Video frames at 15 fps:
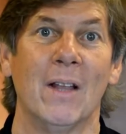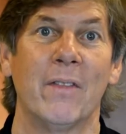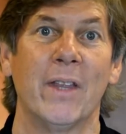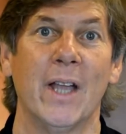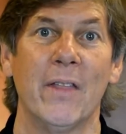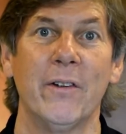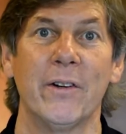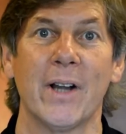
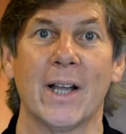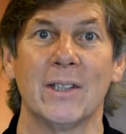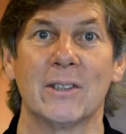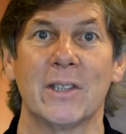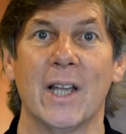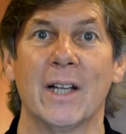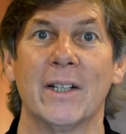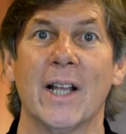The other
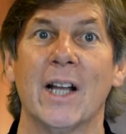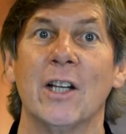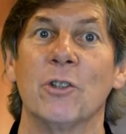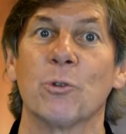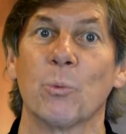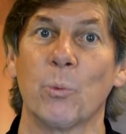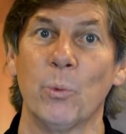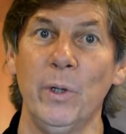nice thing that
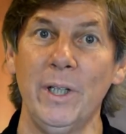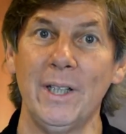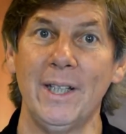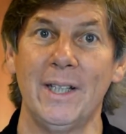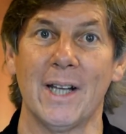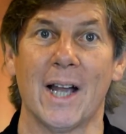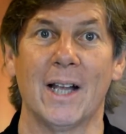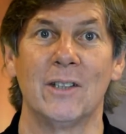is
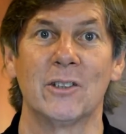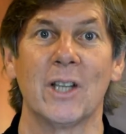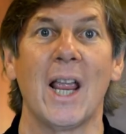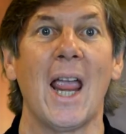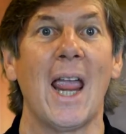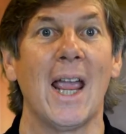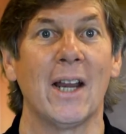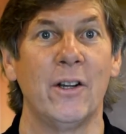really nice
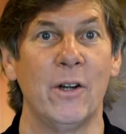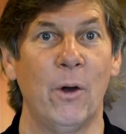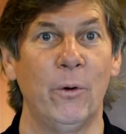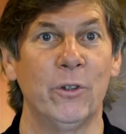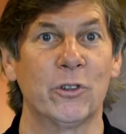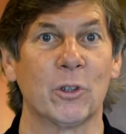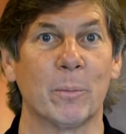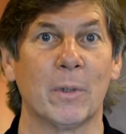and
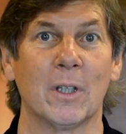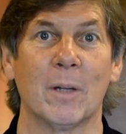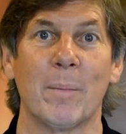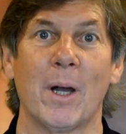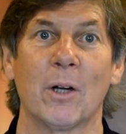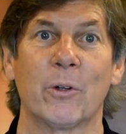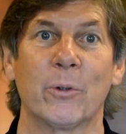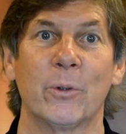noticeable
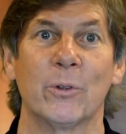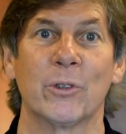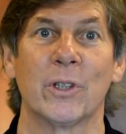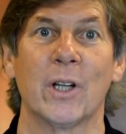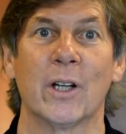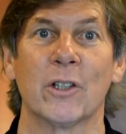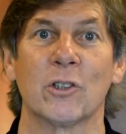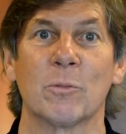about
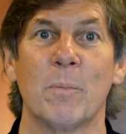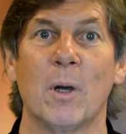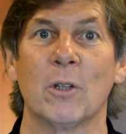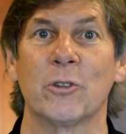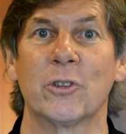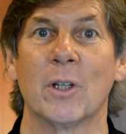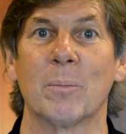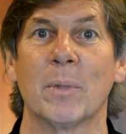cruising on a
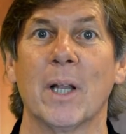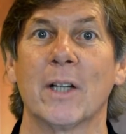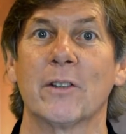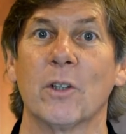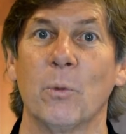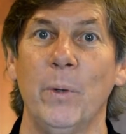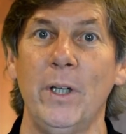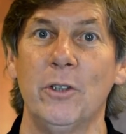small ship
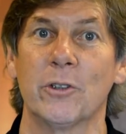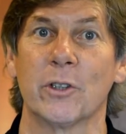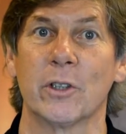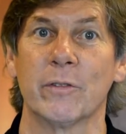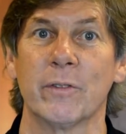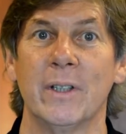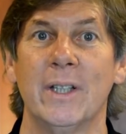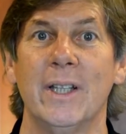like the
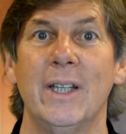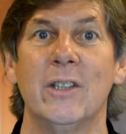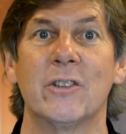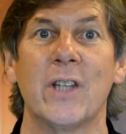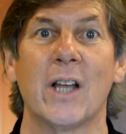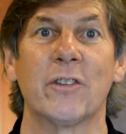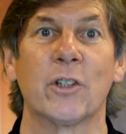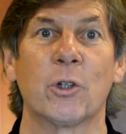Windsurf
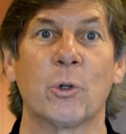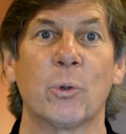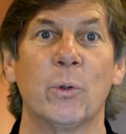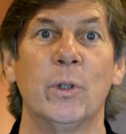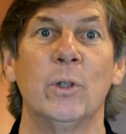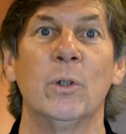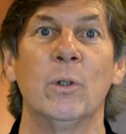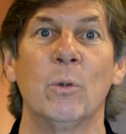is that the
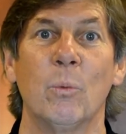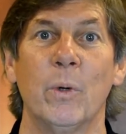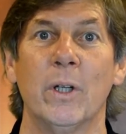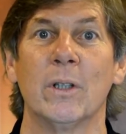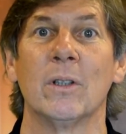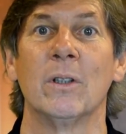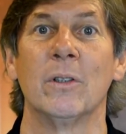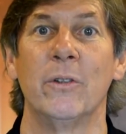crew
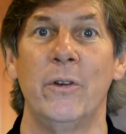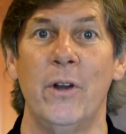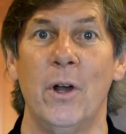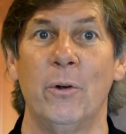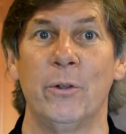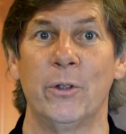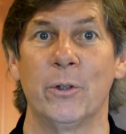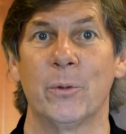will
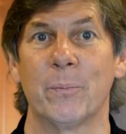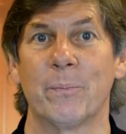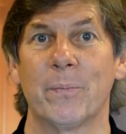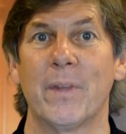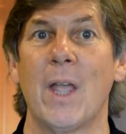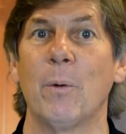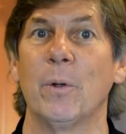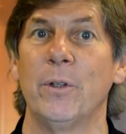know you.
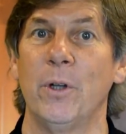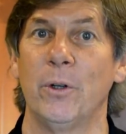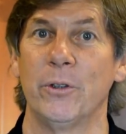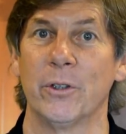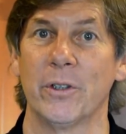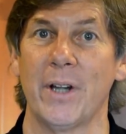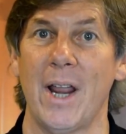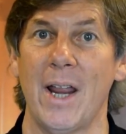They will know
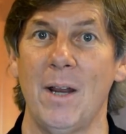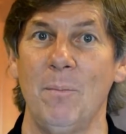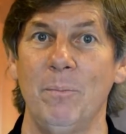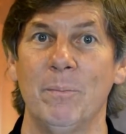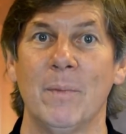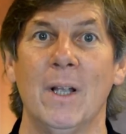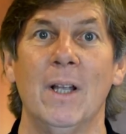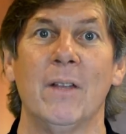your
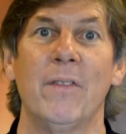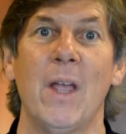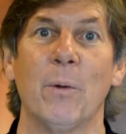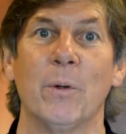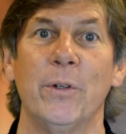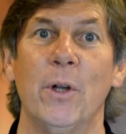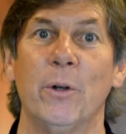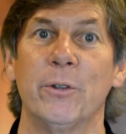name, they
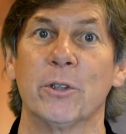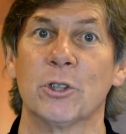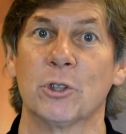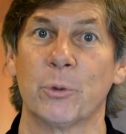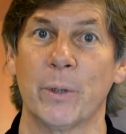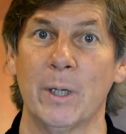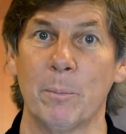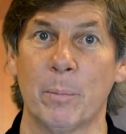will know your
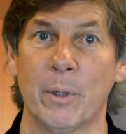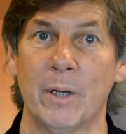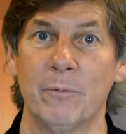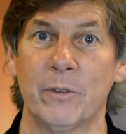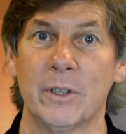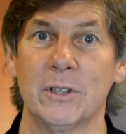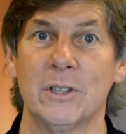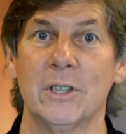drink
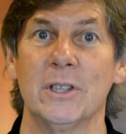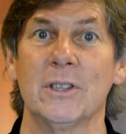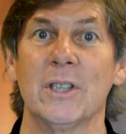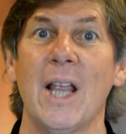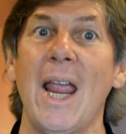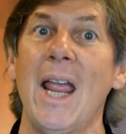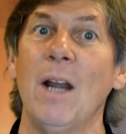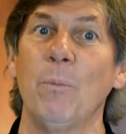
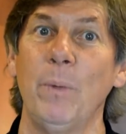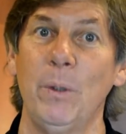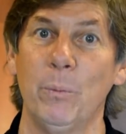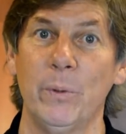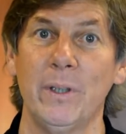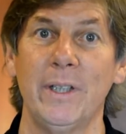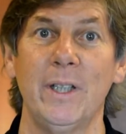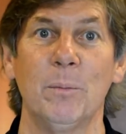preferences, and we
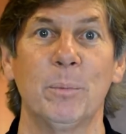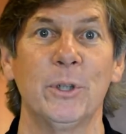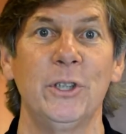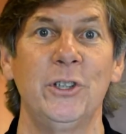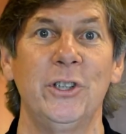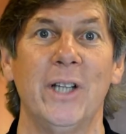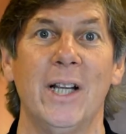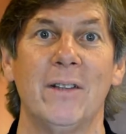really
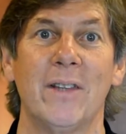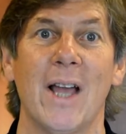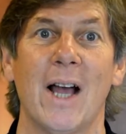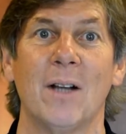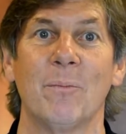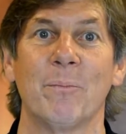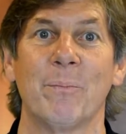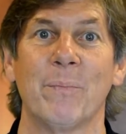appreciate
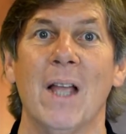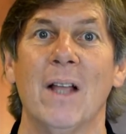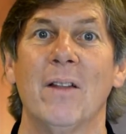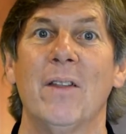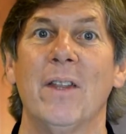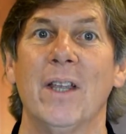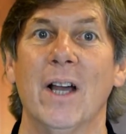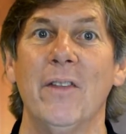that.
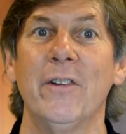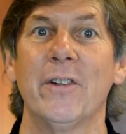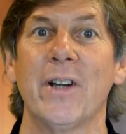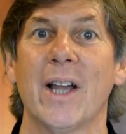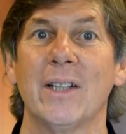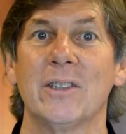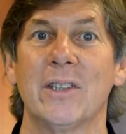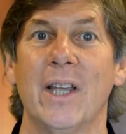The other
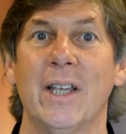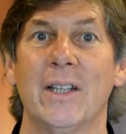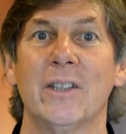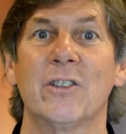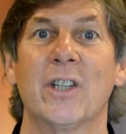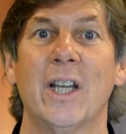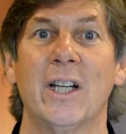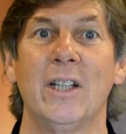nice thing
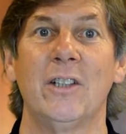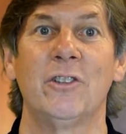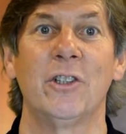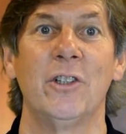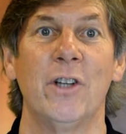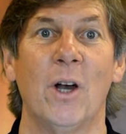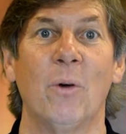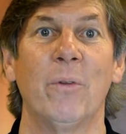is getting
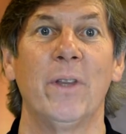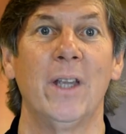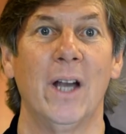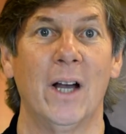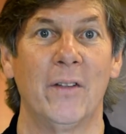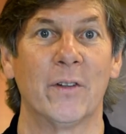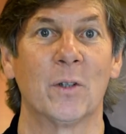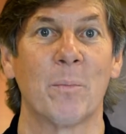to know the
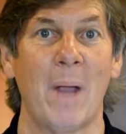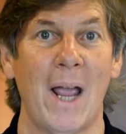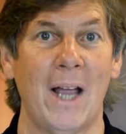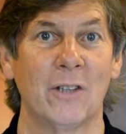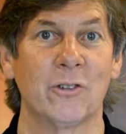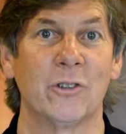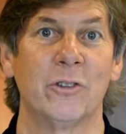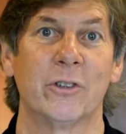other
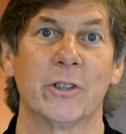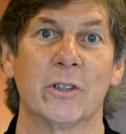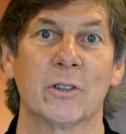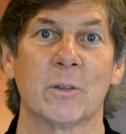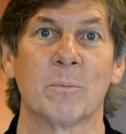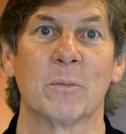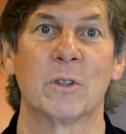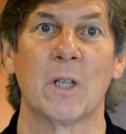
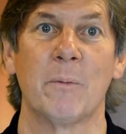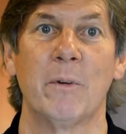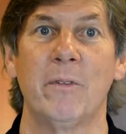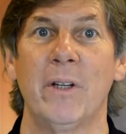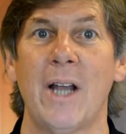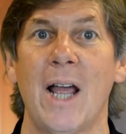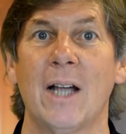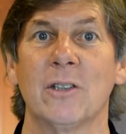passengers. Some of
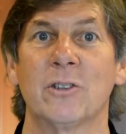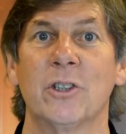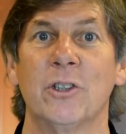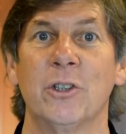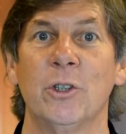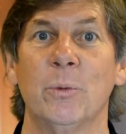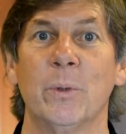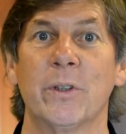it has to
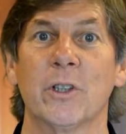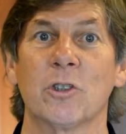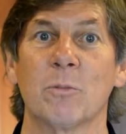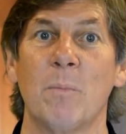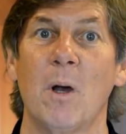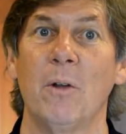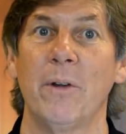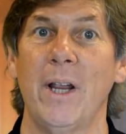do with the
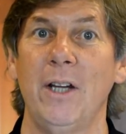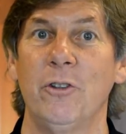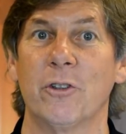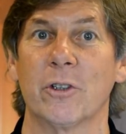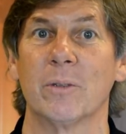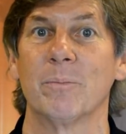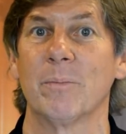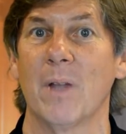small
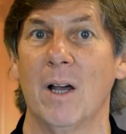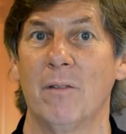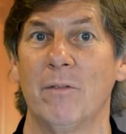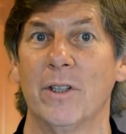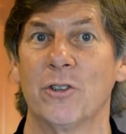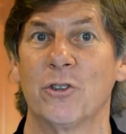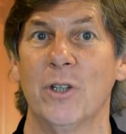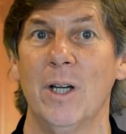nature of
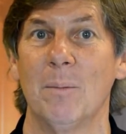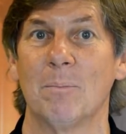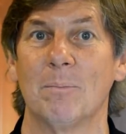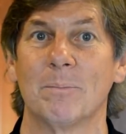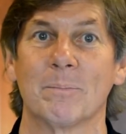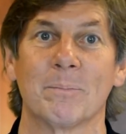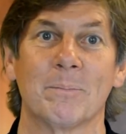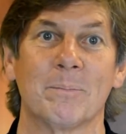the ship.
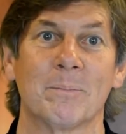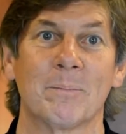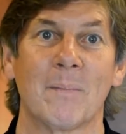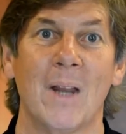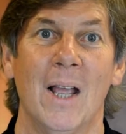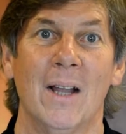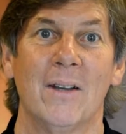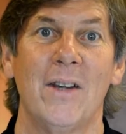
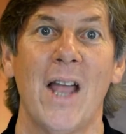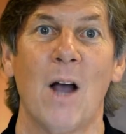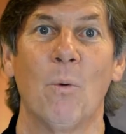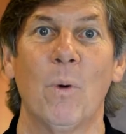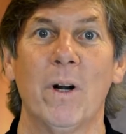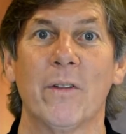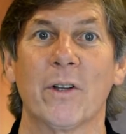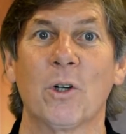Now,
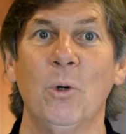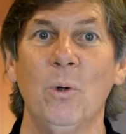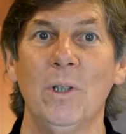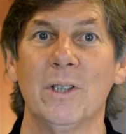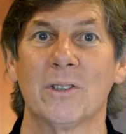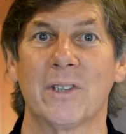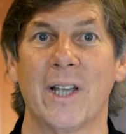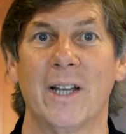one of the
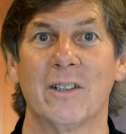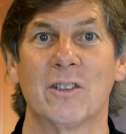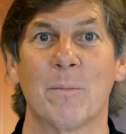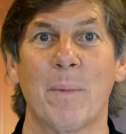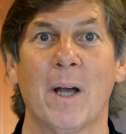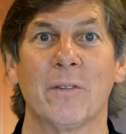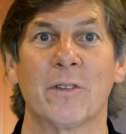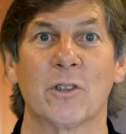coolest things
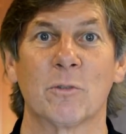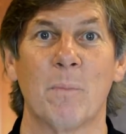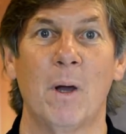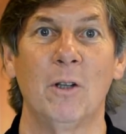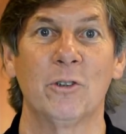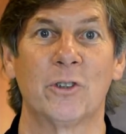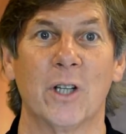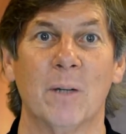about the
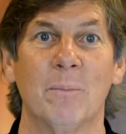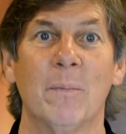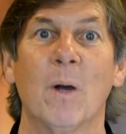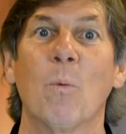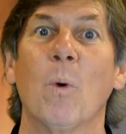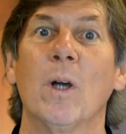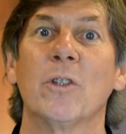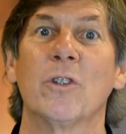small ship
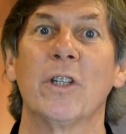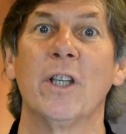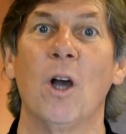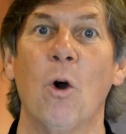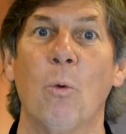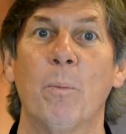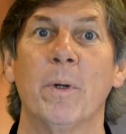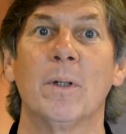was the
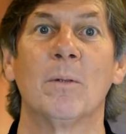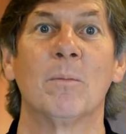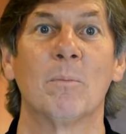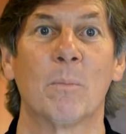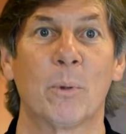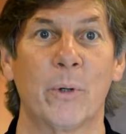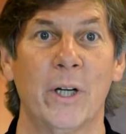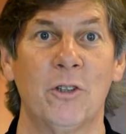open
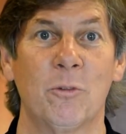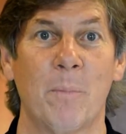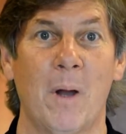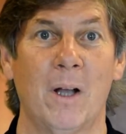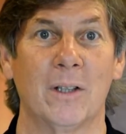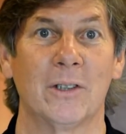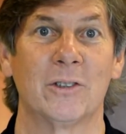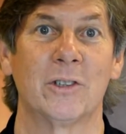bridge
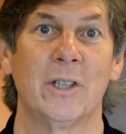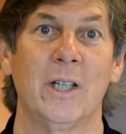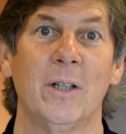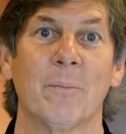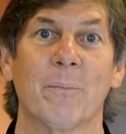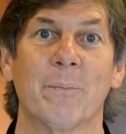policy.